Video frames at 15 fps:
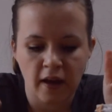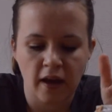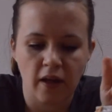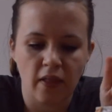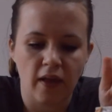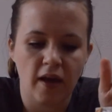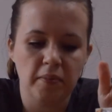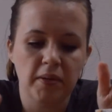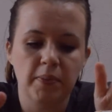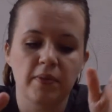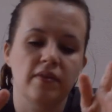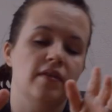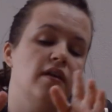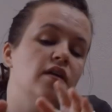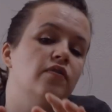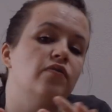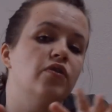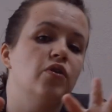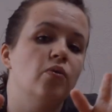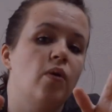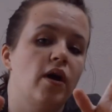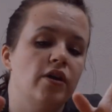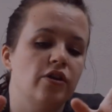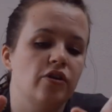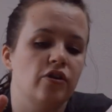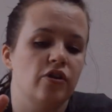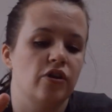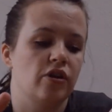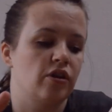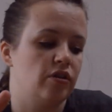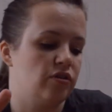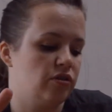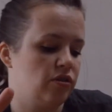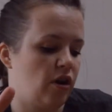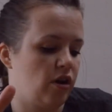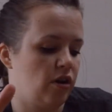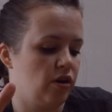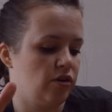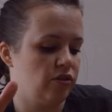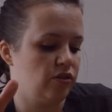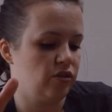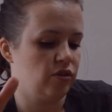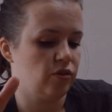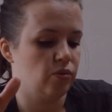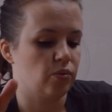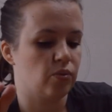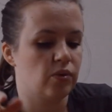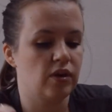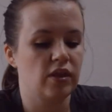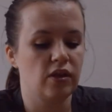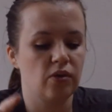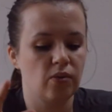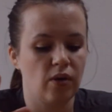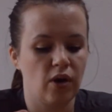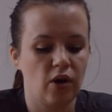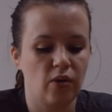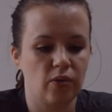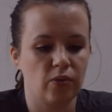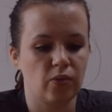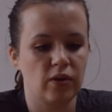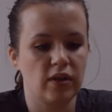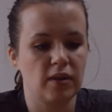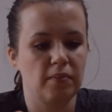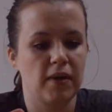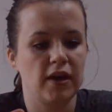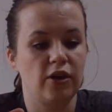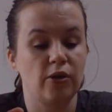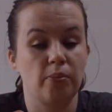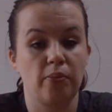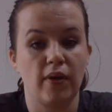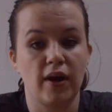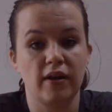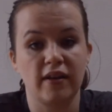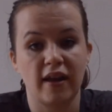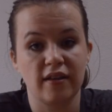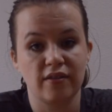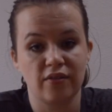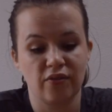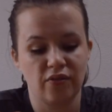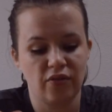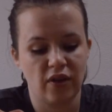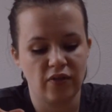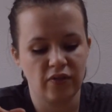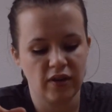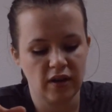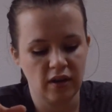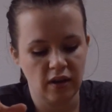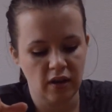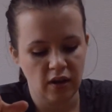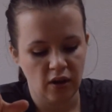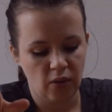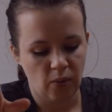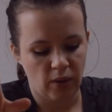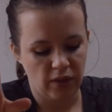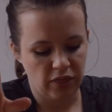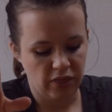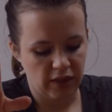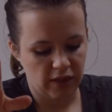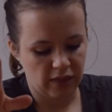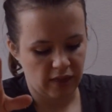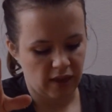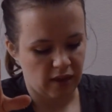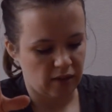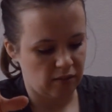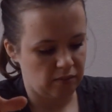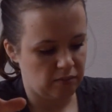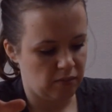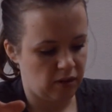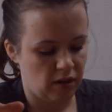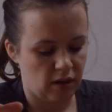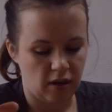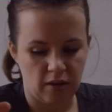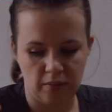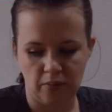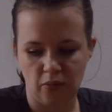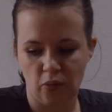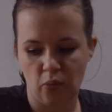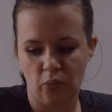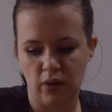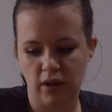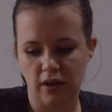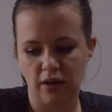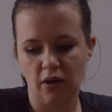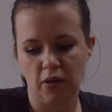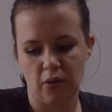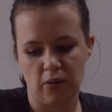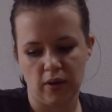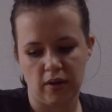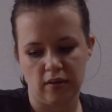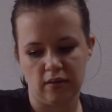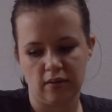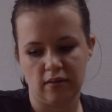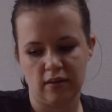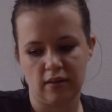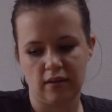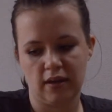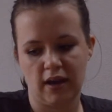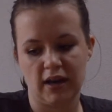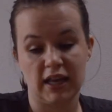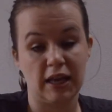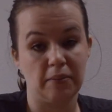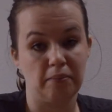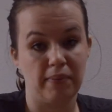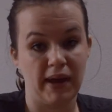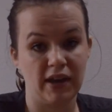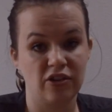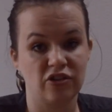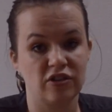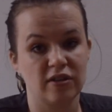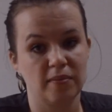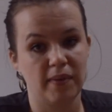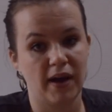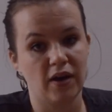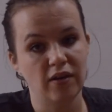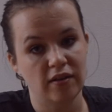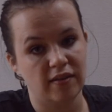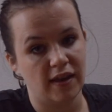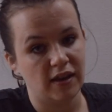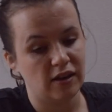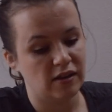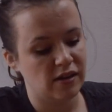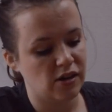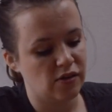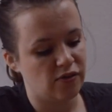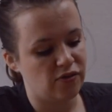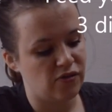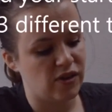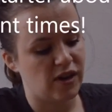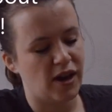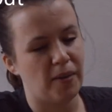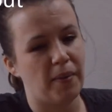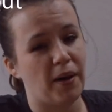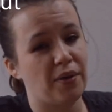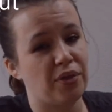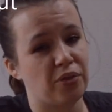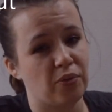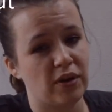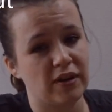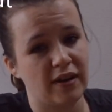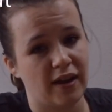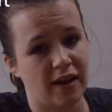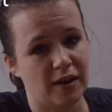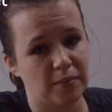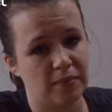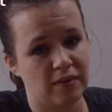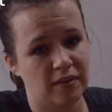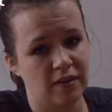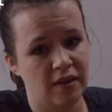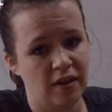a lot of people say that if you want your starter to really grow and really make your bread nice and fluffy, one thing that we always kind of get impatient about is that you need to feed it about 3 times